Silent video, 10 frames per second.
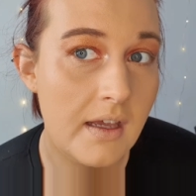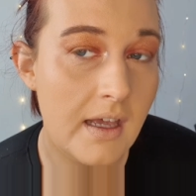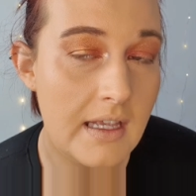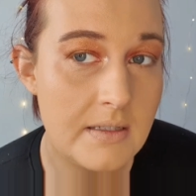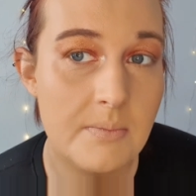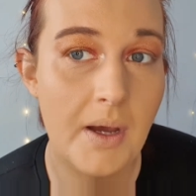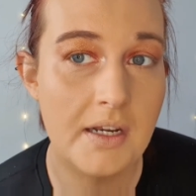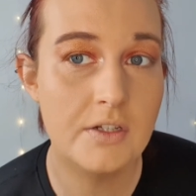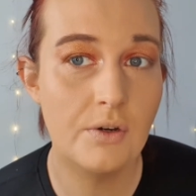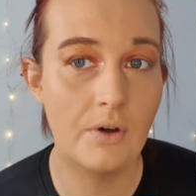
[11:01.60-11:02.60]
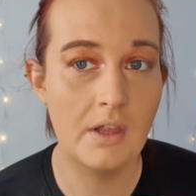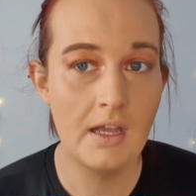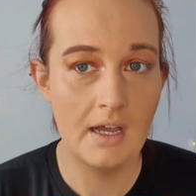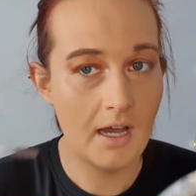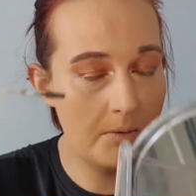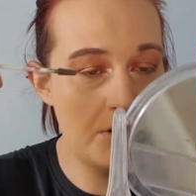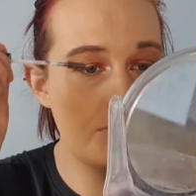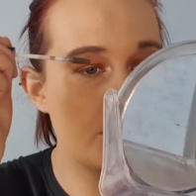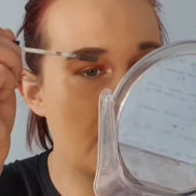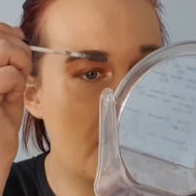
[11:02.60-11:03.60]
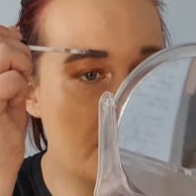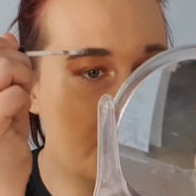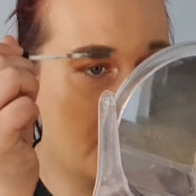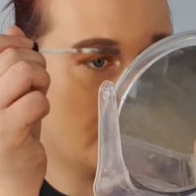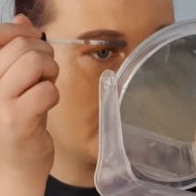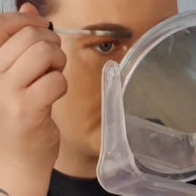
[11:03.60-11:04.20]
isn't bad at all. I'm no good at eyebrows,